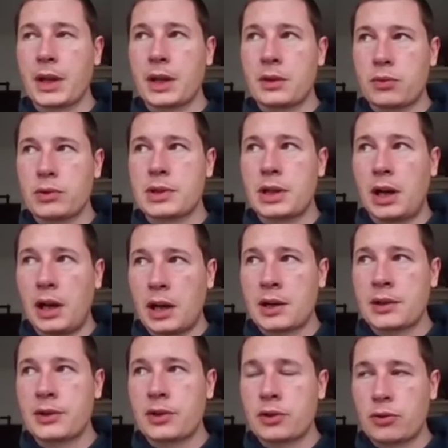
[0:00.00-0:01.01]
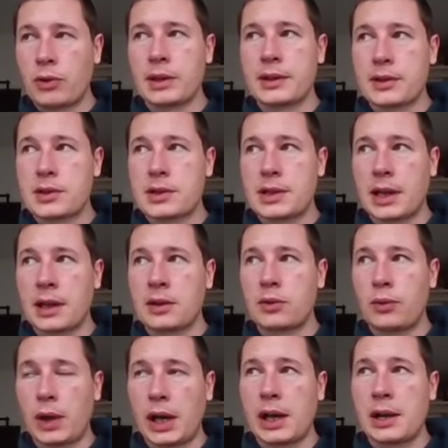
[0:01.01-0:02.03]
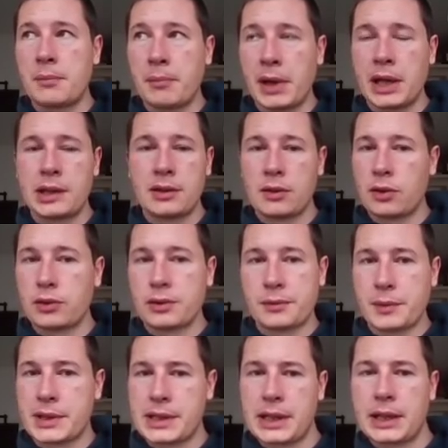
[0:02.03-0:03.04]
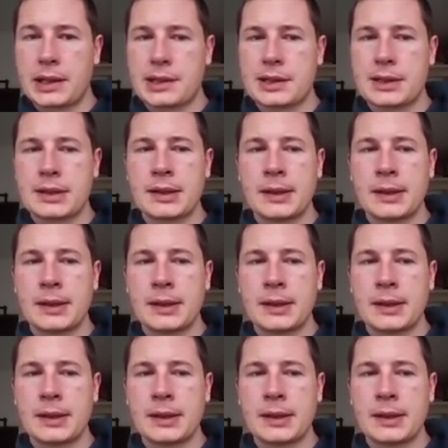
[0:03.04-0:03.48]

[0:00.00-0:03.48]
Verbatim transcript: it was harder to understand why I made those mistakes,